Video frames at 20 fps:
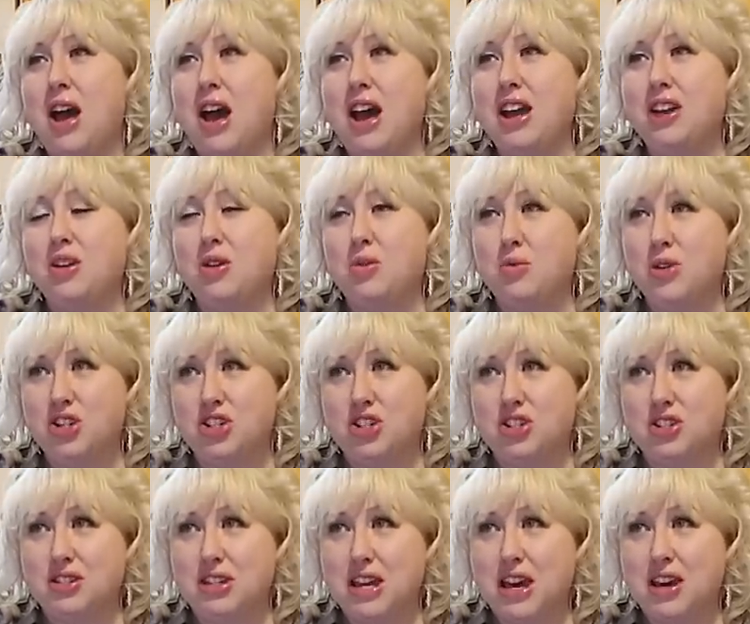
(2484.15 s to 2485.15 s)
I don't
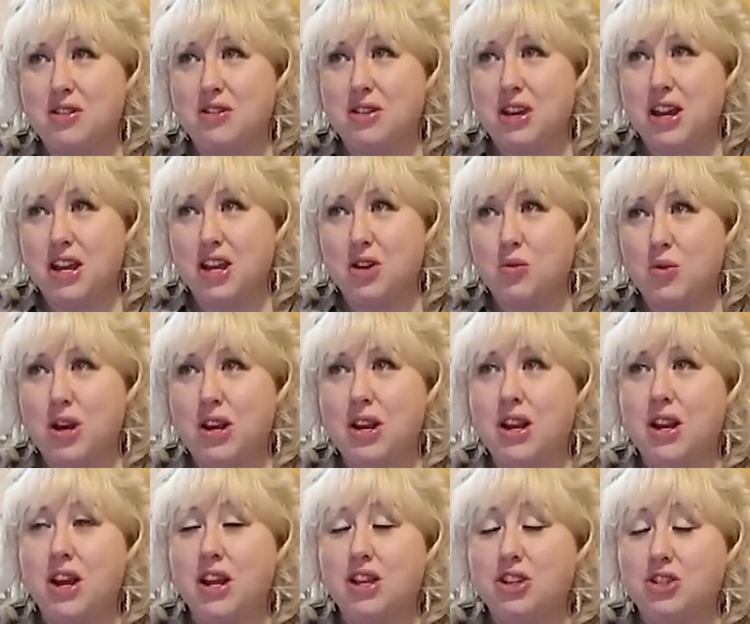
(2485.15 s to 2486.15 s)
wish that on anyone,
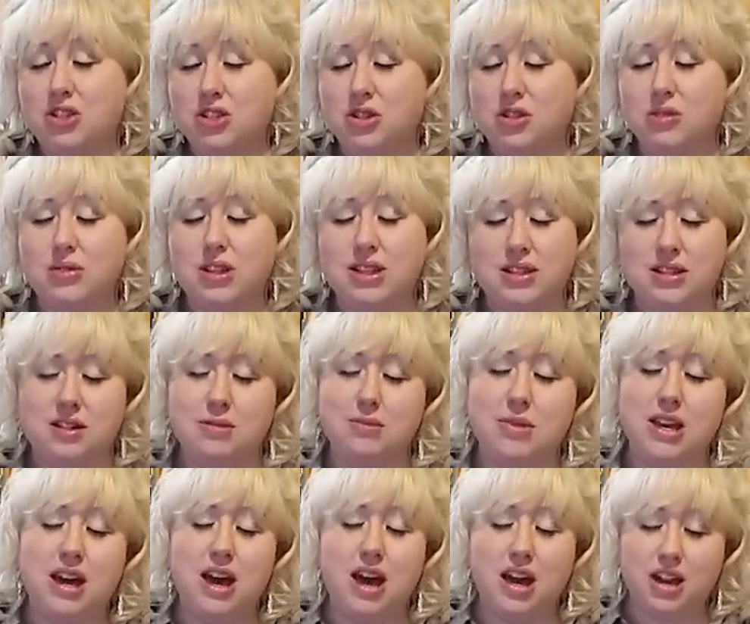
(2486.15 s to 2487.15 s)
and I do, listen to
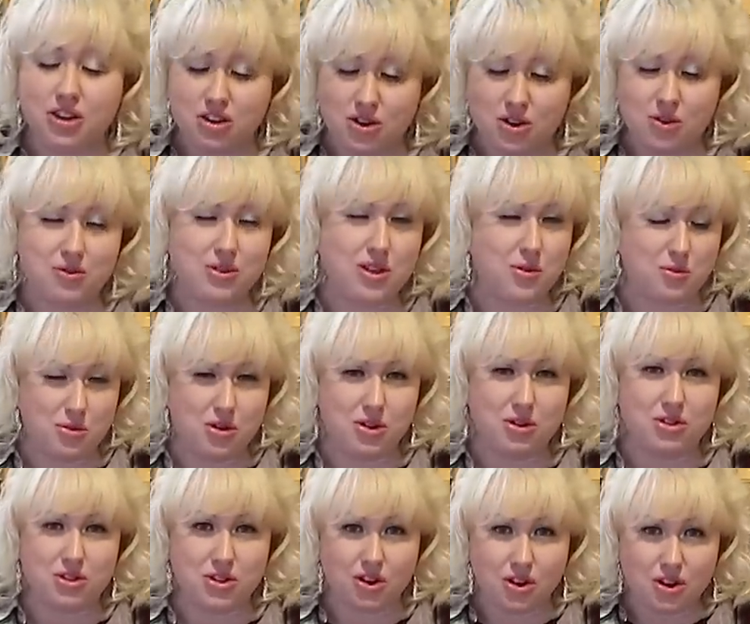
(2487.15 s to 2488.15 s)
me, I know that
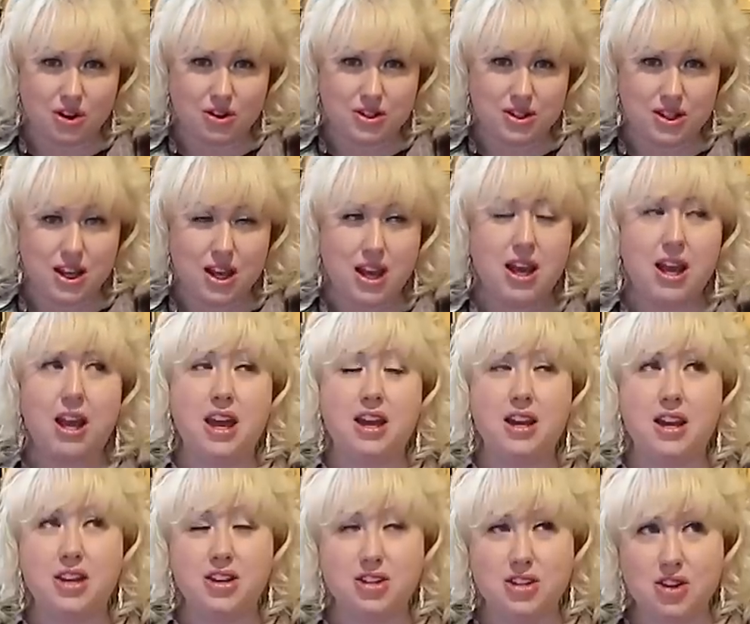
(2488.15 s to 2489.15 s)
words hurt,
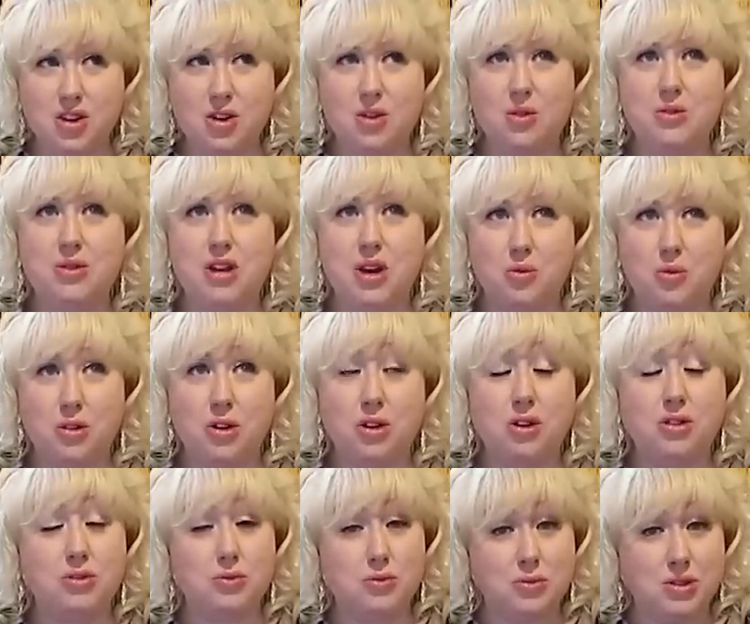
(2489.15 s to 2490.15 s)
and I know that
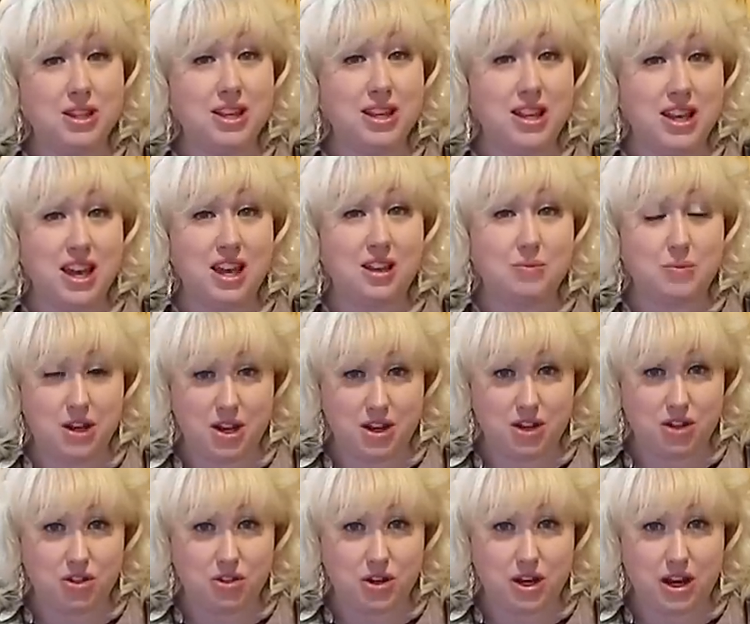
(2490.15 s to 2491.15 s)
words really can
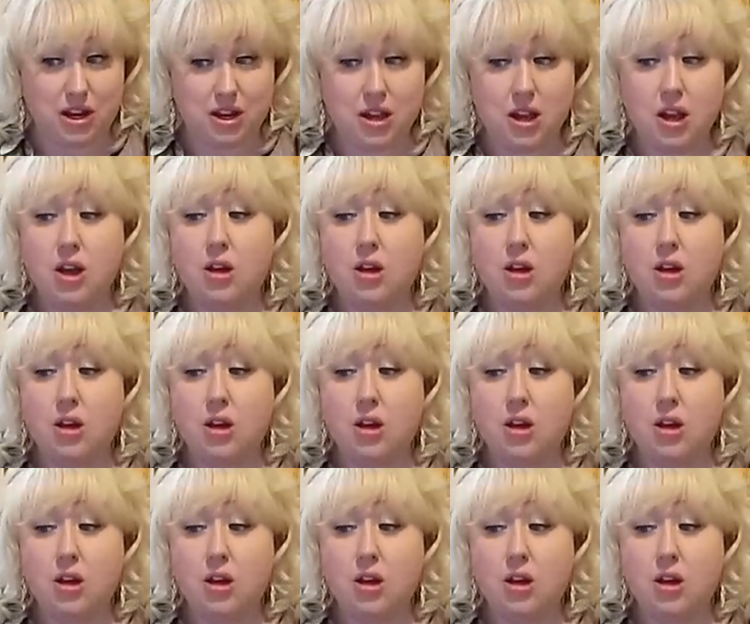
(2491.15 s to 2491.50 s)
penetrate.